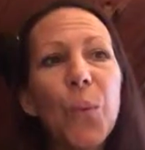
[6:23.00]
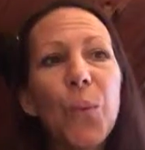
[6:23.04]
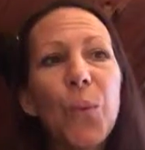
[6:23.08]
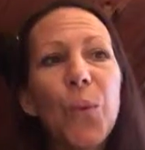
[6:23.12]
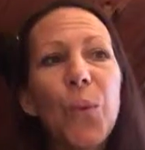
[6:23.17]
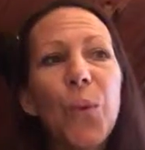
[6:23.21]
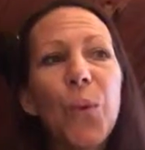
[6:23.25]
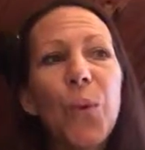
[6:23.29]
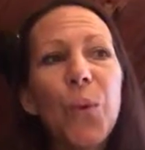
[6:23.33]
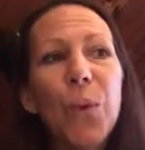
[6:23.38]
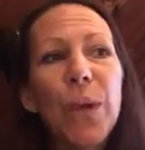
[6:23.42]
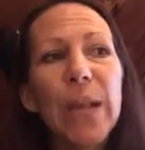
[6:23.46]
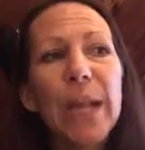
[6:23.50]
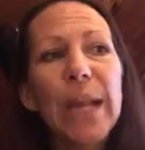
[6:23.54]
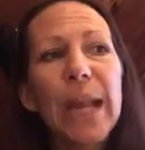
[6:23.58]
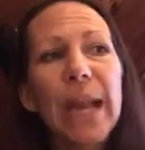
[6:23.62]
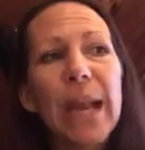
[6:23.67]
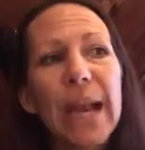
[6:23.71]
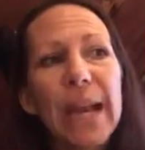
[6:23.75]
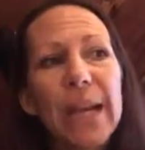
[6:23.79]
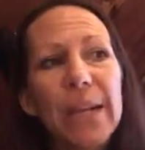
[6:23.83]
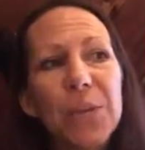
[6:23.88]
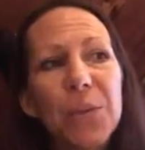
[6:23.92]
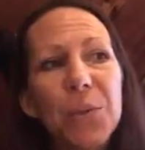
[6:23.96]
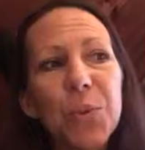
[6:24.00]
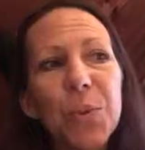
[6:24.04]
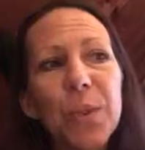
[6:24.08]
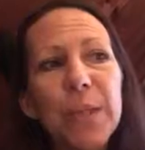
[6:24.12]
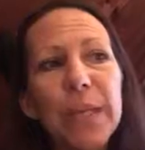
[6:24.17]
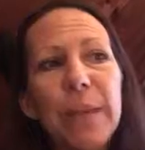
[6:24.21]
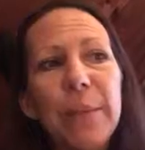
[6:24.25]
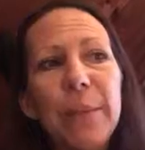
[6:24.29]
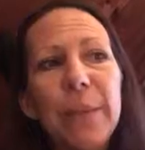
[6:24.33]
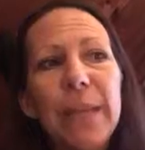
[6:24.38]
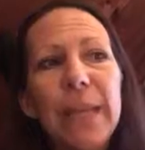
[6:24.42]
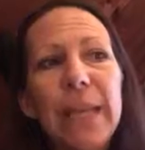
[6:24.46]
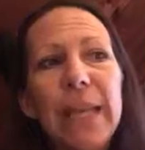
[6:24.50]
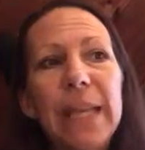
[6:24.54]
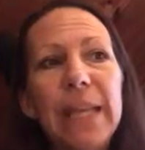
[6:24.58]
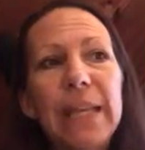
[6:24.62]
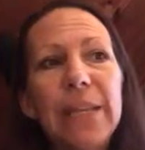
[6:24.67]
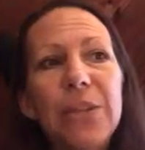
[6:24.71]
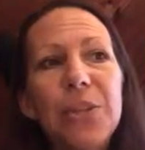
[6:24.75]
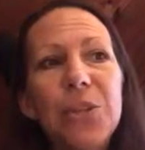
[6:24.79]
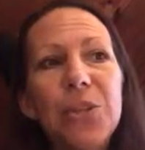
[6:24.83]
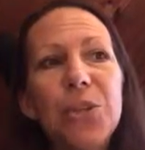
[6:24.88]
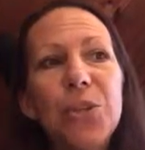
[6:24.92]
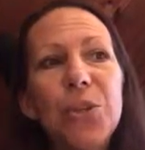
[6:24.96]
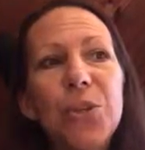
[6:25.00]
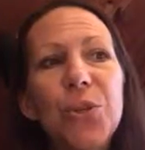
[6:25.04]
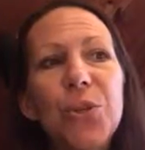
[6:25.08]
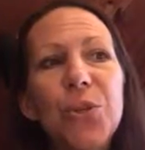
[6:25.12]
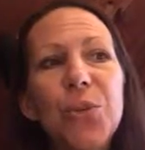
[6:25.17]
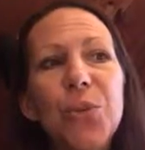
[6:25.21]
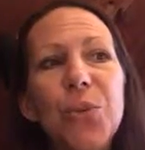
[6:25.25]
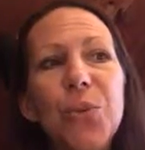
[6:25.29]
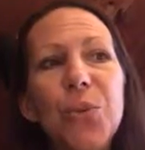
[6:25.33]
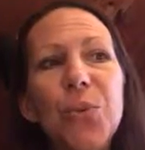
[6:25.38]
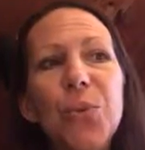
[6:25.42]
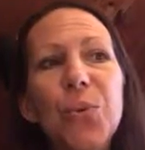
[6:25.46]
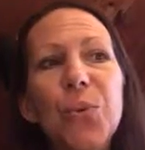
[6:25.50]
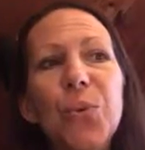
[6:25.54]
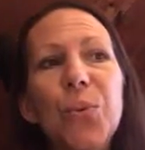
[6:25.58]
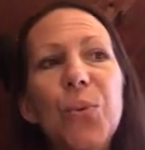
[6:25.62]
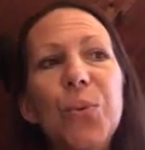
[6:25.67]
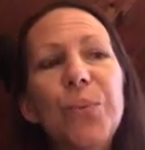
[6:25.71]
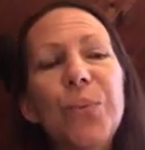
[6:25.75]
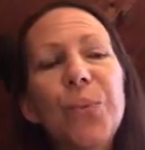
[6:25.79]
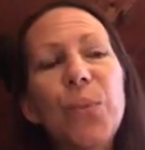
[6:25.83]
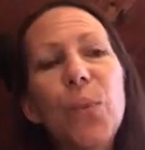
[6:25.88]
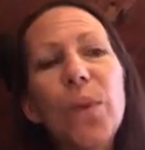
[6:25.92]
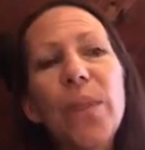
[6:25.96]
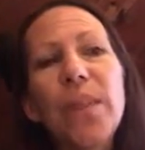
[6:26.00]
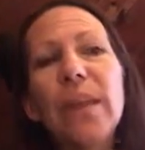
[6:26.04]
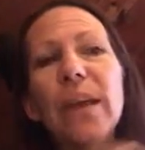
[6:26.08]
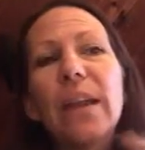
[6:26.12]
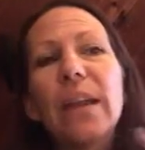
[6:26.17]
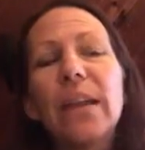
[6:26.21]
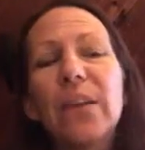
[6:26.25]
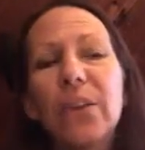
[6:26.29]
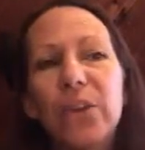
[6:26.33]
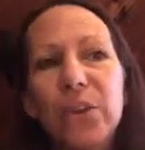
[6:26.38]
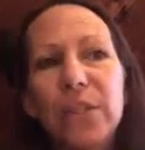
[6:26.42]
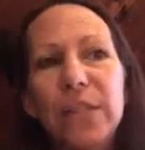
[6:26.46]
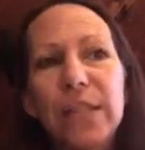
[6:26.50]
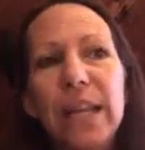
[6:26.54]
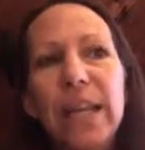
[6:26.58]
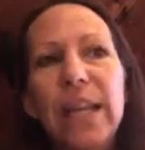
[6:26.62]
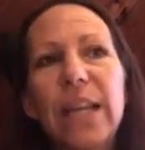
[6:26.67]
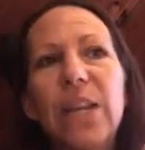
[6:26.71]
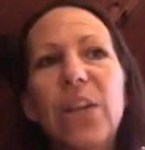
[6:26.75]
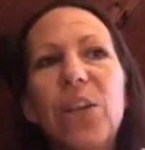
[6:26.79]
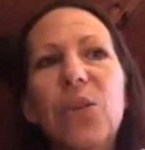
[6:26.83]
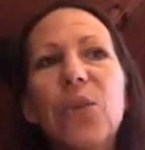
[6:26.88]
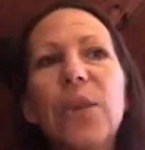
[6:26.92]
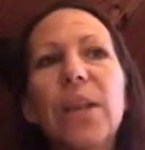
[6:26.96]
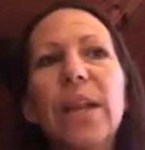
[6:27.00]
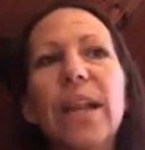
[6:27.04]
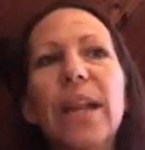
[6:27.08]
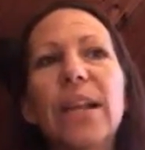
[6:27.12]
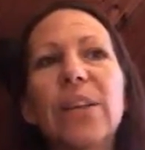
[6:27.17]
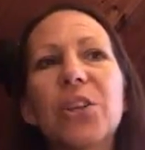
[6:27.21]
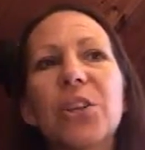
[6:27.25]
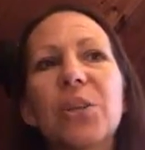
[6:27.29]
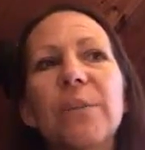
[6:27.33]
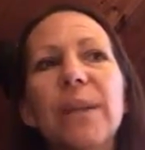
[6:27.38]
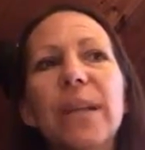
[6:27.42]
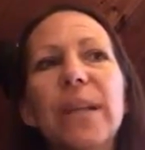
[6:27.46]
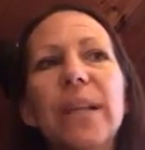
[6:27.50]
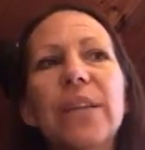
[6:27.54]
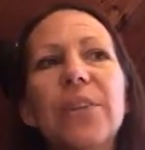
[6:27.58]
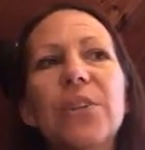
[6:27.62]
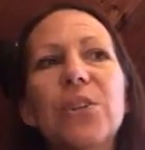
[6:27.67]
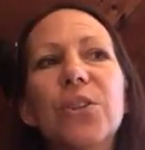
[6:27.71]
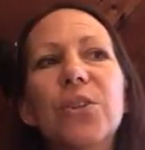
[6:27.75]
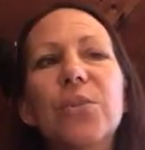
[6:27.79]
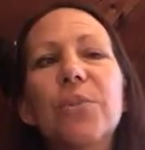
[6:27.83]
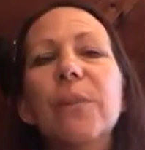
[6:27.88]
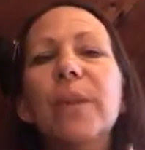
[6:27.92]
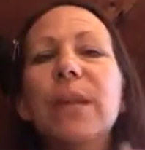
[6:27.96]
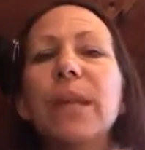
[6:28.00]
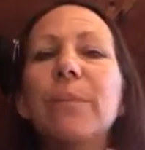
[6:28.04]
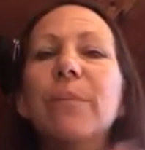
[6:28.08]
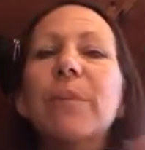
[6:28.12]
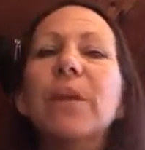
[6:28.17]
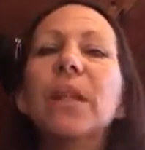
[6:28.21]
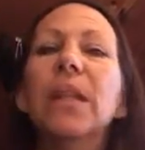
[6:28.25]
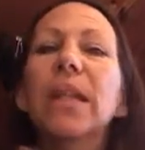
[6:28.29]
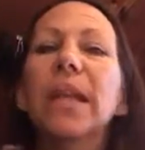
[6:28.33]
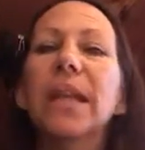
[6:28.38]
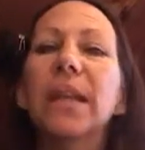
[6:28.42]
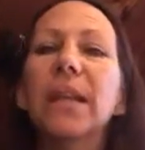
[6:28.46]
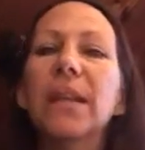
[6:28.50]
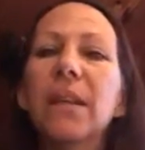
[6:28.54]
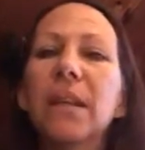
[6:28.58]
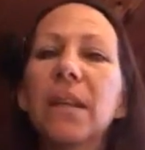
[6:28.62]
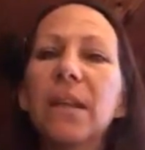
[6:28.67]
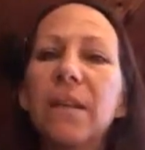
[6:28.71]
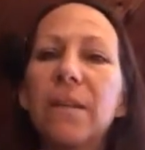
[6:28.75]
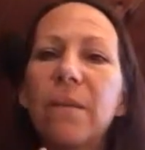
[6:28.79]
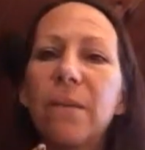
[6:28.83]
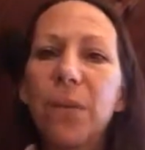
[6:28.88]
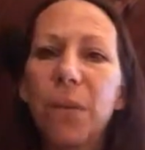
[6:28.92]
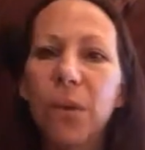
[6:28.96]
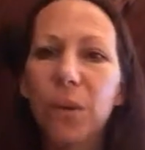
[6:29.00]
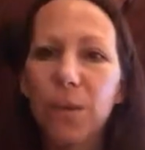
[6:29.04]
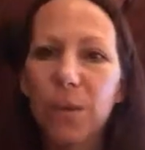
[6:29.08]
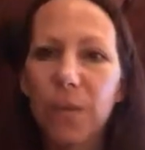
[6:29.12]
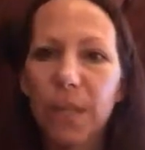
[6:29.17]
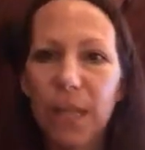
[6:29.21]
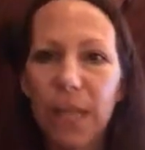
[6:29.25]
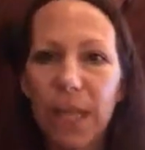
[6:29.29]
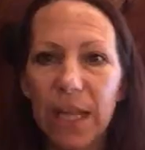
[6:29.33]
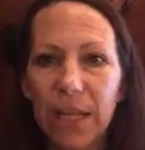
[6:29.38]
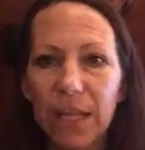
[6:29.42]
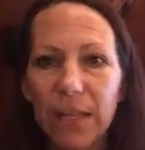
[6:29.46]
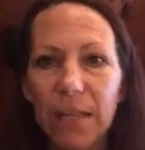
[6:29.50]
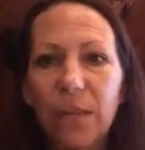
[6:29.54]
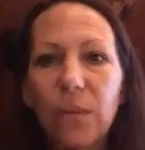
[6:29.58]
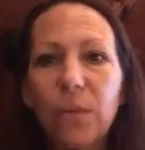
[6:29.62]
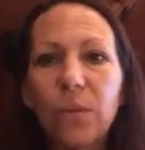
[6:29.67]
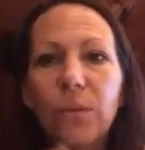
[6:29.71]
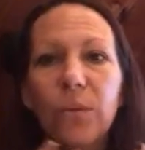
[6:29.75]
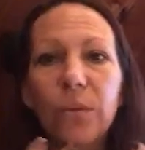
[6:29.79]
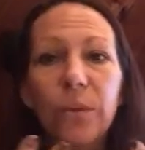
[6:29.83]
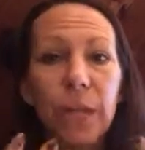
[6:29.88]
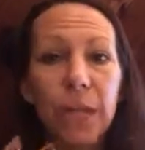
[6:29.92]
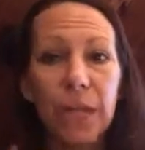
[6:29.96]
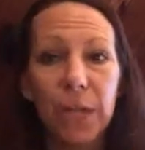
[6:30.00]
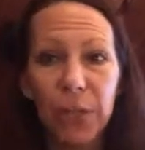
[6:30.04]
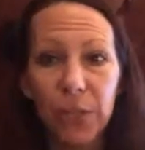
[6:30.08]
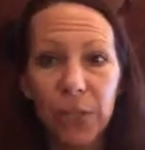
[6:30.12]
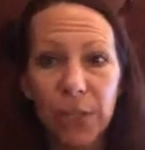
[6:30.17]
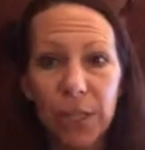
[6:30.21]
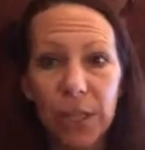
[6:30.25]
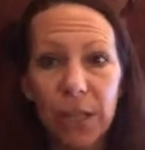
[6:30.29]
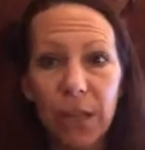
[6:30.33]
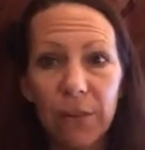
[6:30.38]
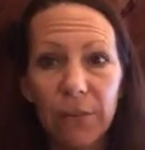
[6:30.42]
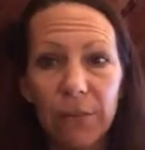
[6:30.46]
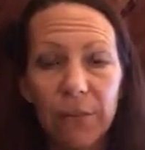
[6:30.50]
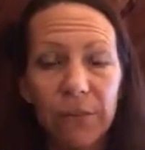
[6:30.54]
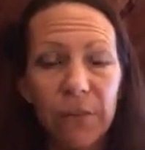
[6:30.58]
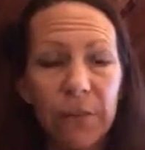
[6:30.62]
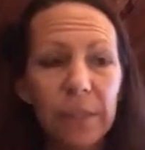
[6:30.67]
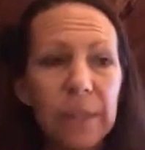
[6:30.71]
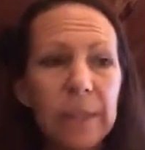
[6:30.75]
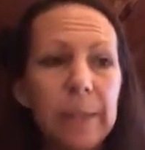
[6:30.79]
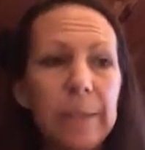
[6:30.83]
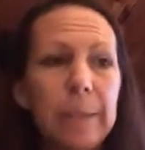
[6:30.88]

you can actually begin to, with that understanding, you can actually begin to manipulate those things in yourself.